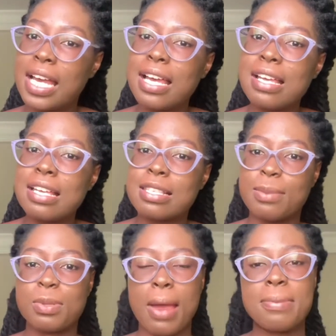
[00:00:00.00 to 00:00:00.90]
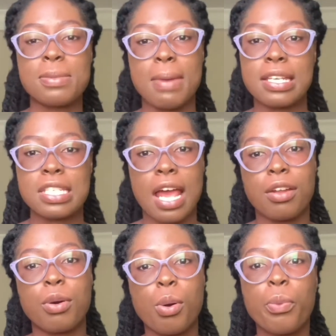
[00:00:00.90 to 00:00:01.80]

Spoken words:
subscribe to my channel,